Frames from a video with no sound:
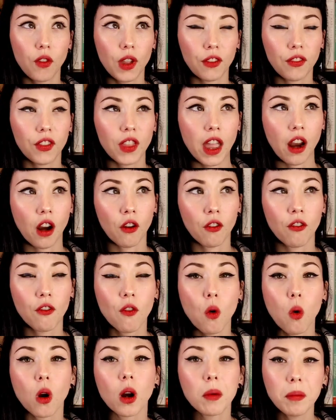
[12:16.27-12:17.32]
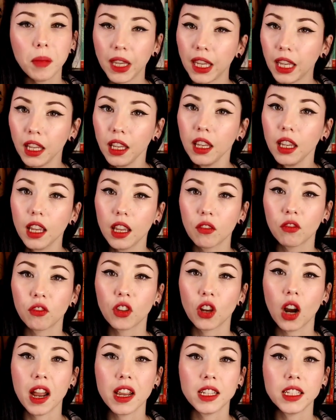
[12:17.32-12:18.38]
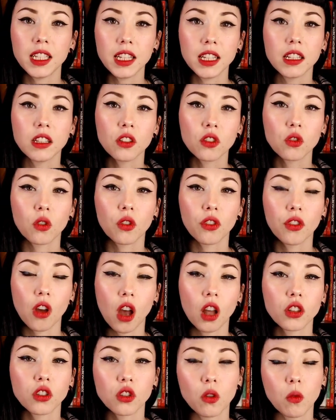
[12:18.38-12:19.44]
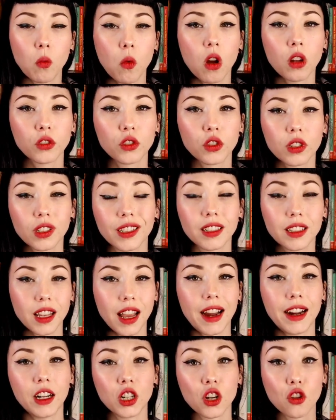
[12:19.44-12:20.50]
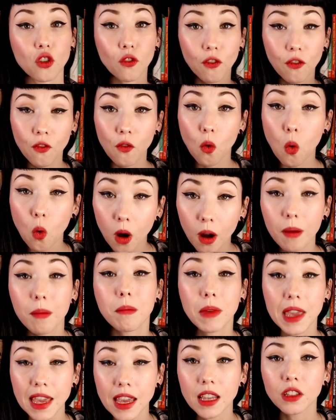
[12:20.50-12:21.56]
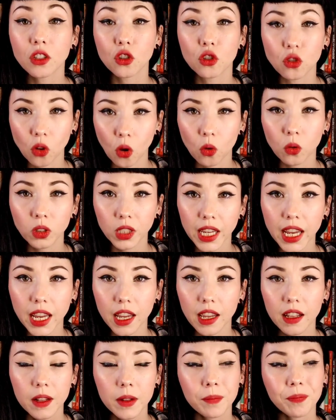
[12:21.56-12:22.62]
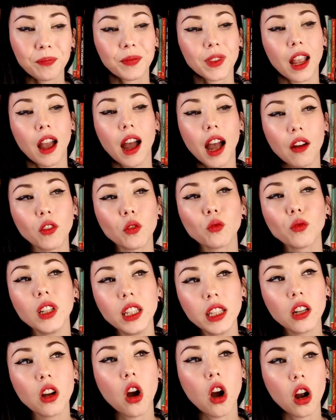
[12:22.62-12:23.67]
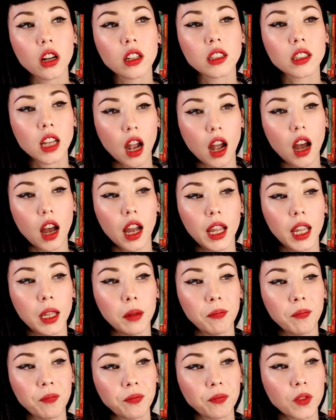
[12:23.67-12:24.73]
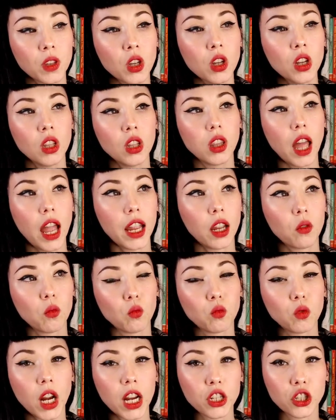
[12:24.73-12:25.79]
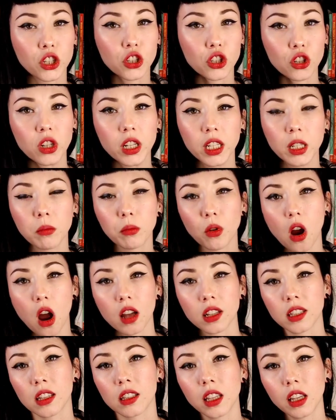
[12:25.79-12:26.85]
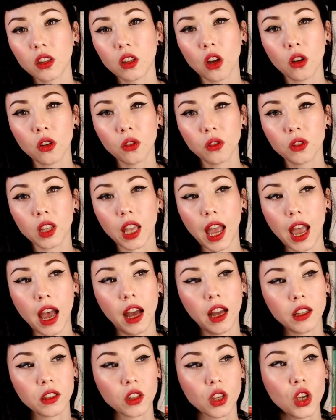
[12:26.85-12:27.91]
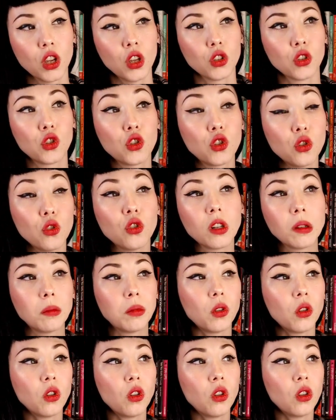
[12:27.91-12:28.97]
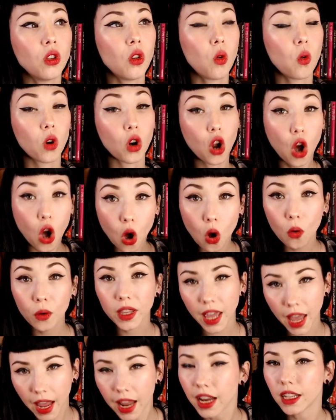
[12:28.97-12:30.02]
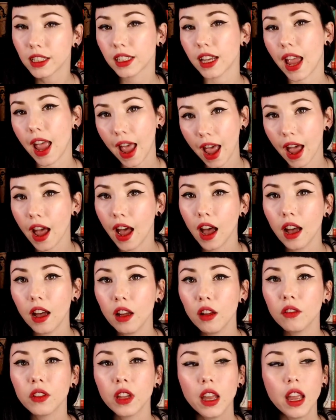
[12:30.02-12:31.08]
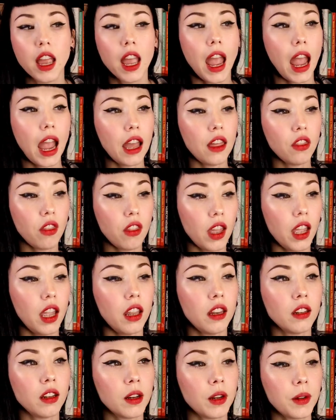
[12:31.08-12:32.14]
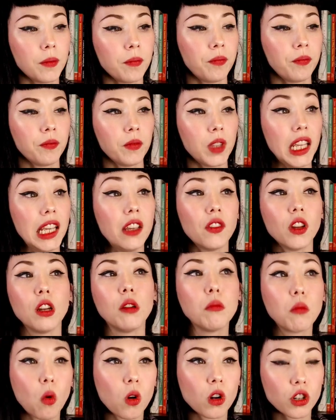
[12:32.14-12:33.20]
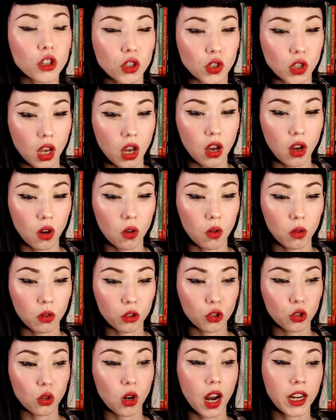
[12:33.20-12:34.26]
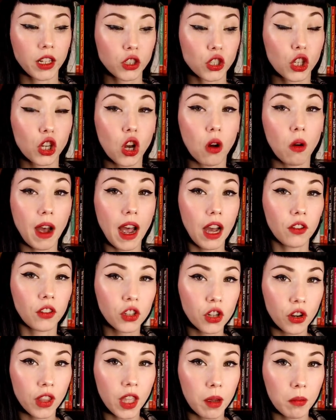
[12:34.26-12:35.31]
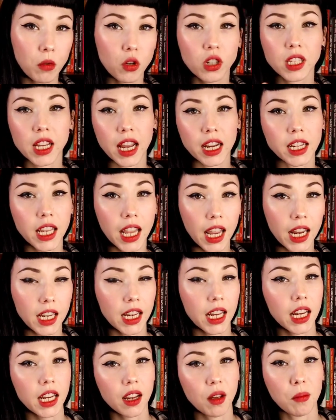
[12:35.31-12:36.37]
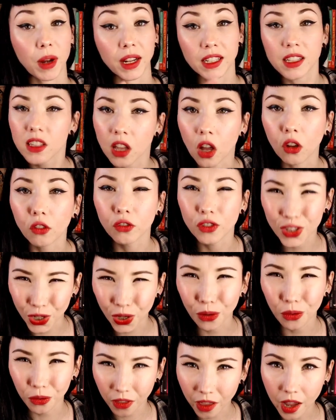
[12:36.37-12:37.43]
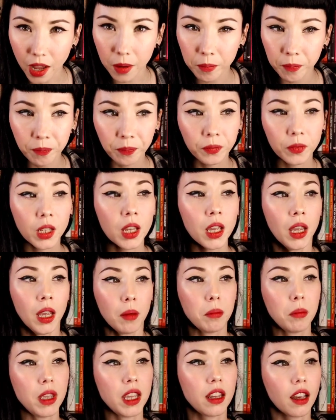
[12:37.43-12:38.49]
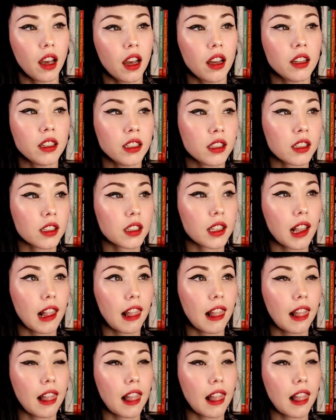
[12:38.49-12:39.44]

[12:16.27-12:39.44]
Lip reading: if they're for me, if they're ideas or thoughts or wants or desires for me solely. I have a really hard time like registering and processing those as suitable or okay to have, and then even more so trying to go after them or dedicating any of myself to them, because